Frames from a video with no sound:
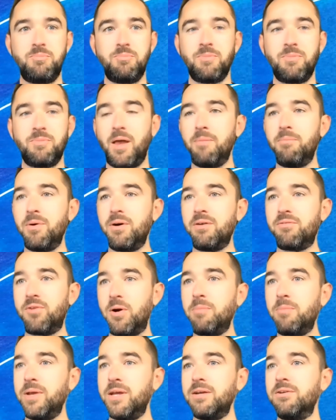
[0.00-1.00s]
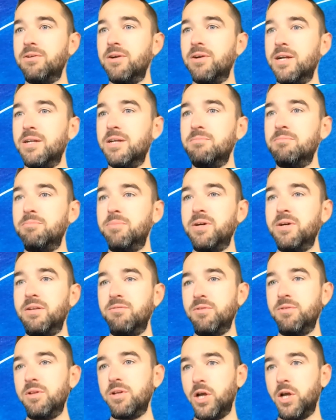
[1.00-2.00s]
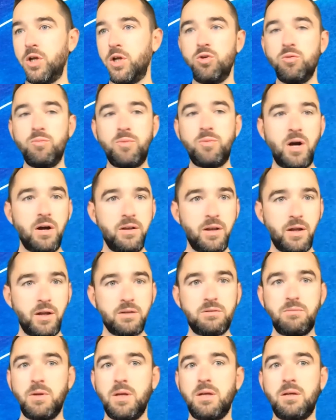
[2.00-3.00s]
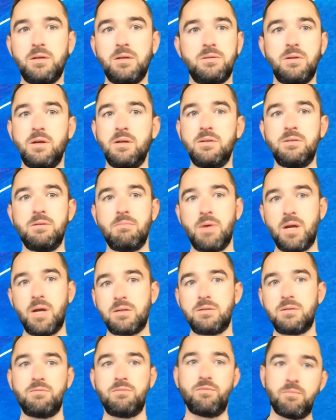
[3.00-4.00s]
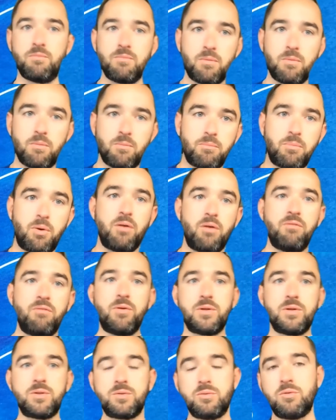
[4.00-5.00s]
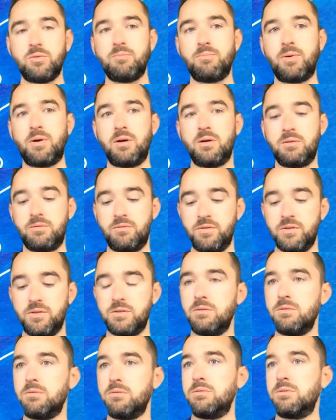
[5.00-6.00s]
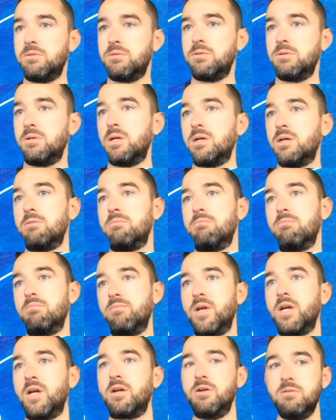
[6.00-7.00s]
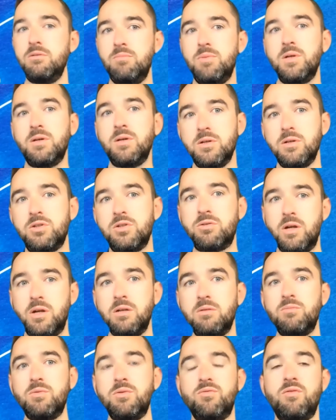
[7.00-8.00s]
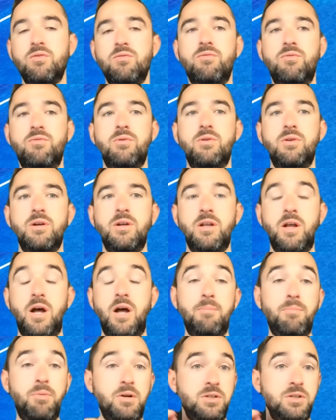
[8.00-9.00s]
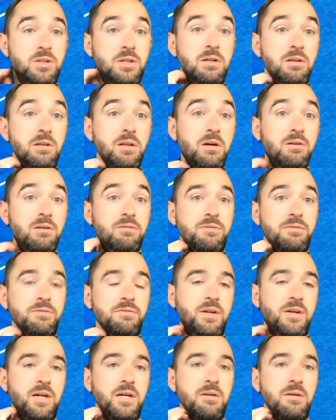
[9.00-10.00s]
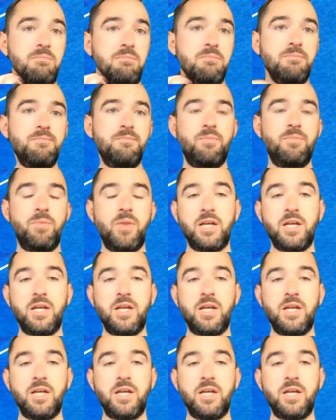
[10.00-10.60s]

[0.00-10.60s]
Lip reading: above our pay grade, but if you look at KubeCon next week, is a mixed, part virtual, part physical. That could be a good trend moving forward. I personally love, like